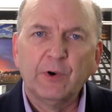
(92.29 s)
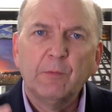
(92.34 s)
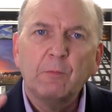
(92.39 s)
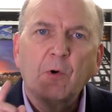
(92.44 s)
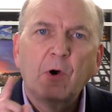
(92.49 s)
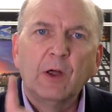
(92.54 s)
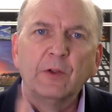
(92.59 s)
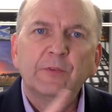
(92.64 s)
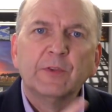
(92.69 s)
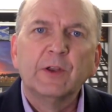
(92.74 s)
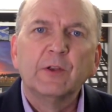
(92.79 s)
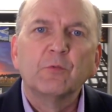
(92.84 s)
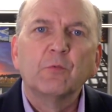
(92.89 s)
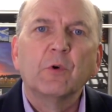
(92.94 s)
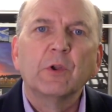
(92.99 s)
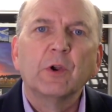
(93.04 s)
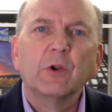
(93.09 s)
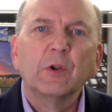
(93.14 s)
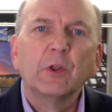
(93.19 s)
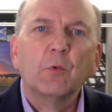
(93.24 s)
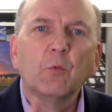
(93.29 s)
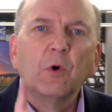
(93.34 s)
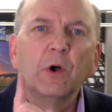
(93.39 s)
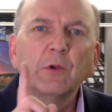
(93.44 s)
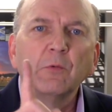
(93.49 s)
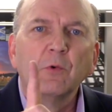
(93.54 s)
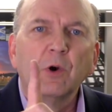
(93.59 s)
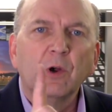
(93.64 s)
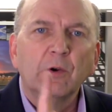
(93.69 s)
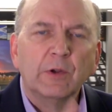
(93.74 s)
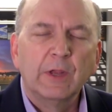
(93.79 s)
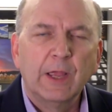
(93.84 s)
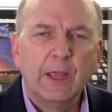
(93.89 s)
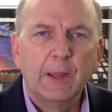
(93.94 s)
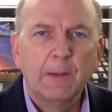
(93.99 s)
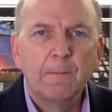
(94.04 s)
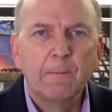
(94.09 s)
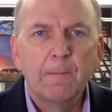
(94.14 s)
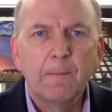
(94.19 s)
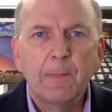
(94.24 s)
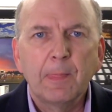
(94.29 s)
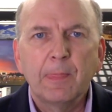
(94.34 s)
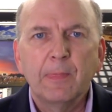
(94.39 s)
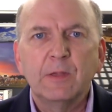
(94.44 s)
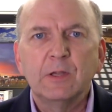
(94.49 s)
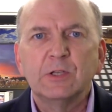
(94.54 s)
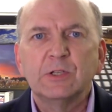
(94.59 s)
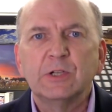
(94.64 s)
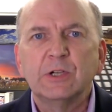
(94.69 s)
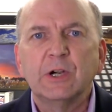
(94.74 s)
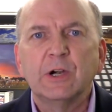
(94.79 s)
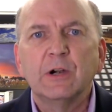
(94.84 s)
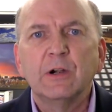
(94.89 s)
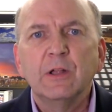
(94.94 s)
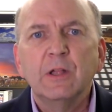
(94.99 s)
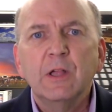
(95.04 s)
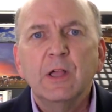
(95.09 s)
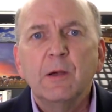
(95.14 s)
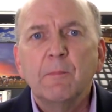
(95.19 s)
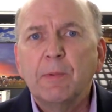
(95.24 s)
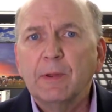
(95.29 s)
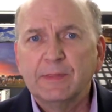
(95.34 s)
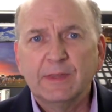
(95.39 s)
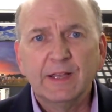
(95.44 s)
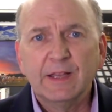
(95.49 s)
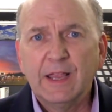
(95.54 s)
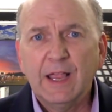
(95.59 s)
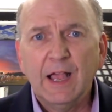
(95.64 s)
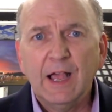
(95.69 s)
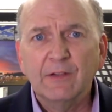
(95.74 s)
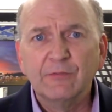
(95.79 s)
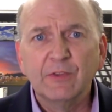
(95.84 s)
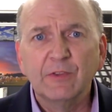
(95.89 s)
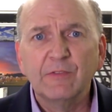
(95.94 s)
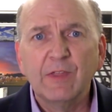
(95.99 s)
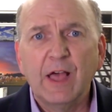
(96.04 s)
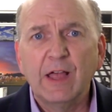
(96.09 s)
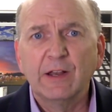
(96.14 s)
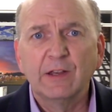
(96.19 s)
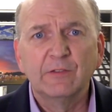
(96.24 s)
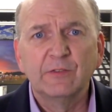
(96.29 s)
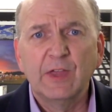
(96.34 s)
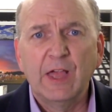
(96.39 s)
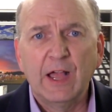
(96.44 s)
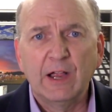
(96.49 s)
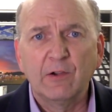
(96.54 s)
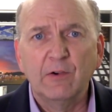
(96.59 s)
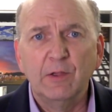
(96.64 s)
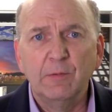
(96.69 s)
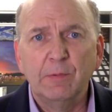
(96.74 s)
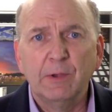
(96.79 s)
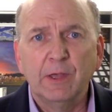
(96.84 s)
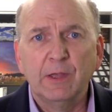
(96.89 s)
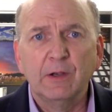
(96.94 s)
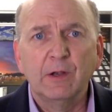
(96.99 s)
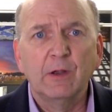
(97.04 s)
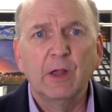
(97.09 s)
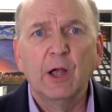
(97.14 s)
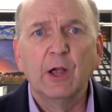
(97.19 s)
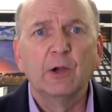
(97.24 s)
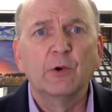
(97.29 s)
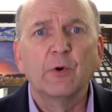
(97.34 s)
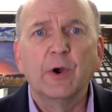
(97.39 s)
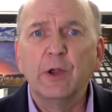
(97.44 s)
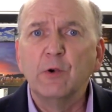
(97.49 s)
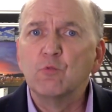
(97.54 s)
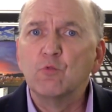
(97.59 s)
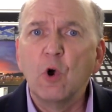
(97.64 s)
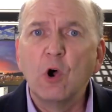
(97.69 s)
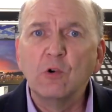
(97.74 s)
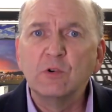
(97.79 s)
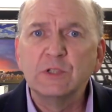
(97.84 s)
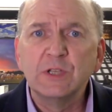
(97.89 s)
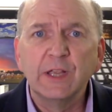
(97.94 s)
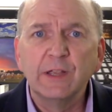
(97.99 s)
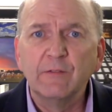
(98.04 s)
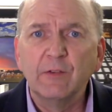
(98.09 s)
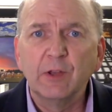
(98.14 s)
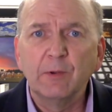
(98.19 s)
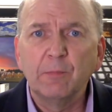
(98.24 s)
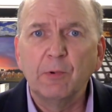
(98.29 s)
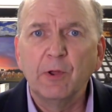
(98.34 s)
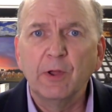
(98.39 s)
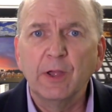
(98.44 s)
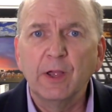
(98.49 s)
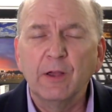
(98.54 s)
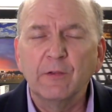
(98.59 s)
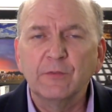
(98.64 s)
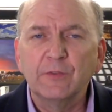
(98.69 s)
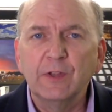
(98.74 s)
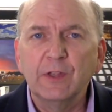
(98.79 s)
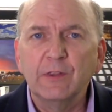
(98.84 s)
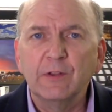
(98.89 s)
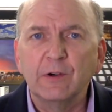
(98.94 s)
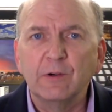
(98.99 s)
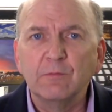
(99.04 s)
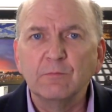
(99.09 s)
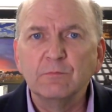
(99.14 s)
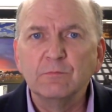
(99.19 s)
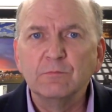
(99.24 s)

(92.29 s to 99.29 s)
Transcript: Boston has won only one road game this year, but the Cavs have not exactly been a great road team in the playoffs either.